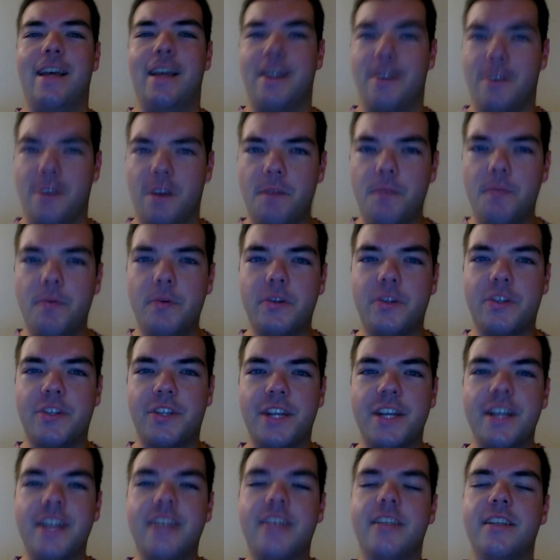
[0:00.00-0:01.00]
Number
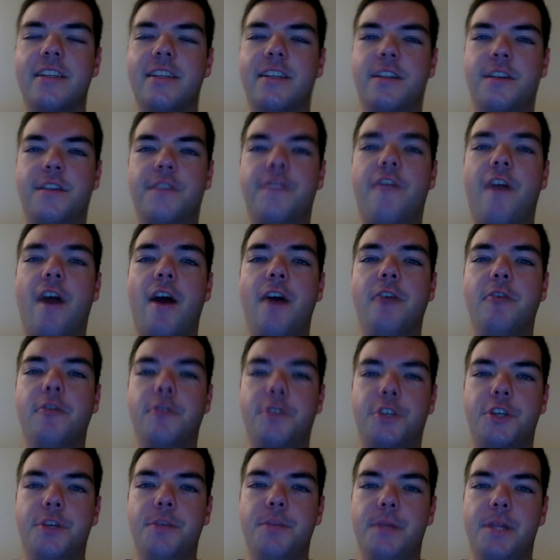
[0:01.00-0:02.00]
6 is the final
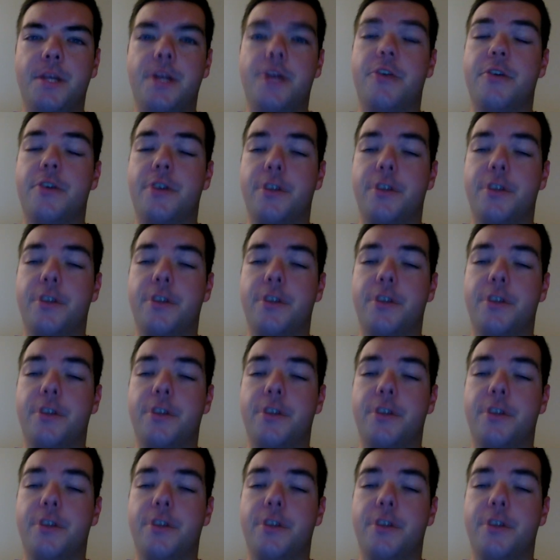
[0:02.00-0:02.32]
gym leader